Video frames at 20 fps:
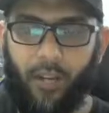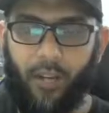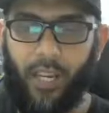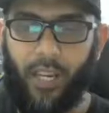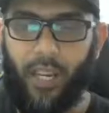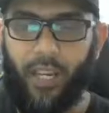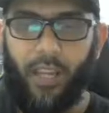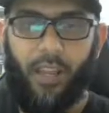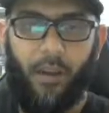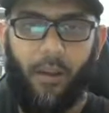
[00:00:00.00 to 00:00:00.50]

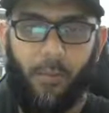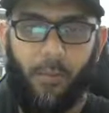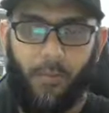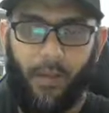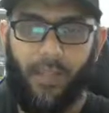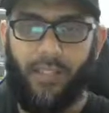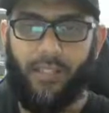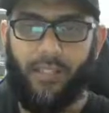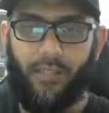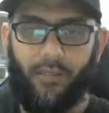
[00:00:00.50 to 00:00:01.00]
Okay,
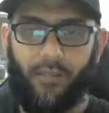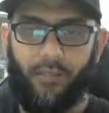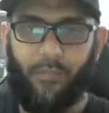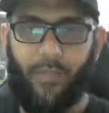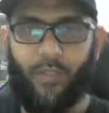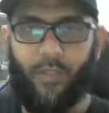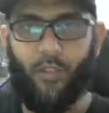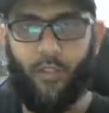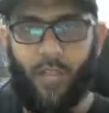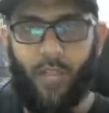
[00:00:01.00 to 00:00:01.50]

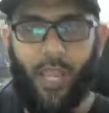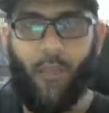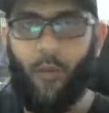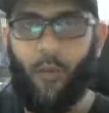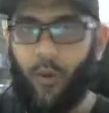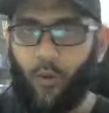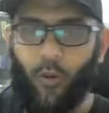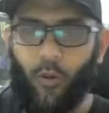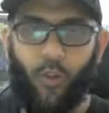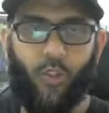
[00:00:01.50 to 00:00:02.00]
but today I'm
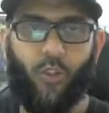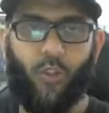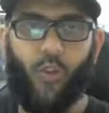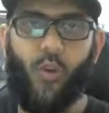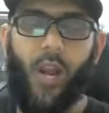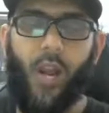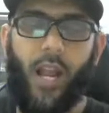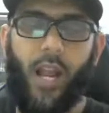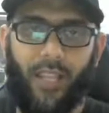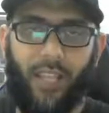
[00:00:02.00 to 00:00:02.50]
not going to show
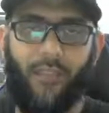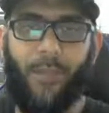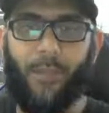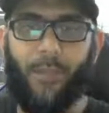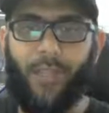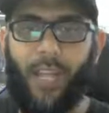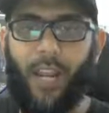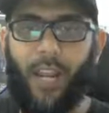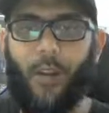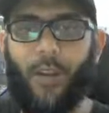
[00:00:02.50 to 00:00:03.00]
you another
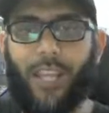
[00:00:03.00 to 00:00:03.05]
website.